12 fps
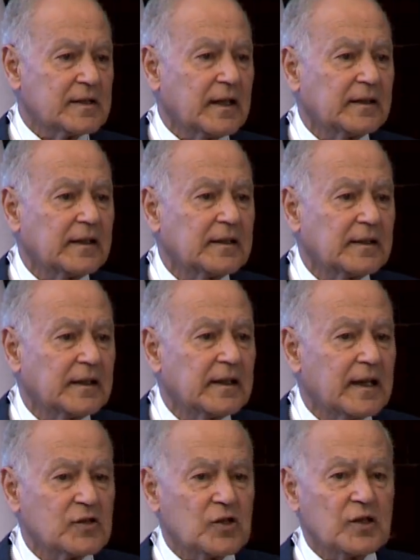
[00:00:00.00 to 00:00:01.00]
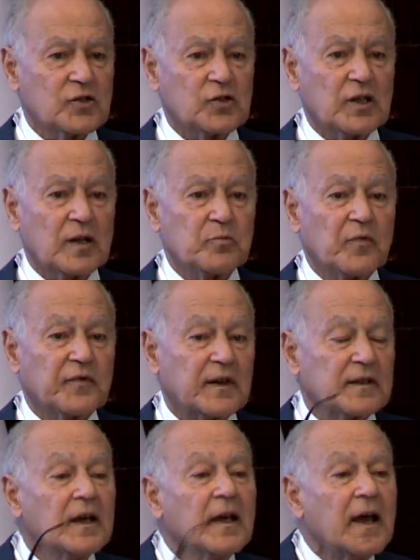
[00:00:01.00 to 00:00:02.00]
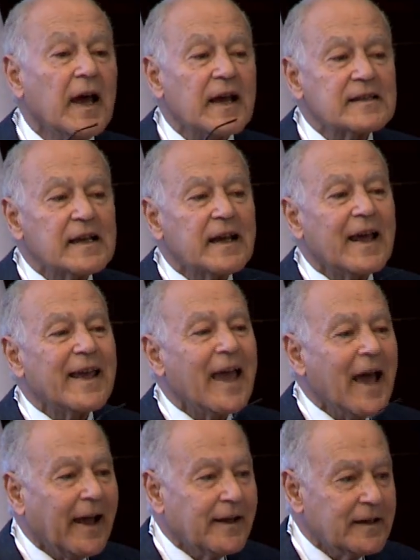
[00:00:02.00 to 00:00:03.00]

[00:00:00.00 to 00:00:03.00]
So they say we no longer can defend you anymore.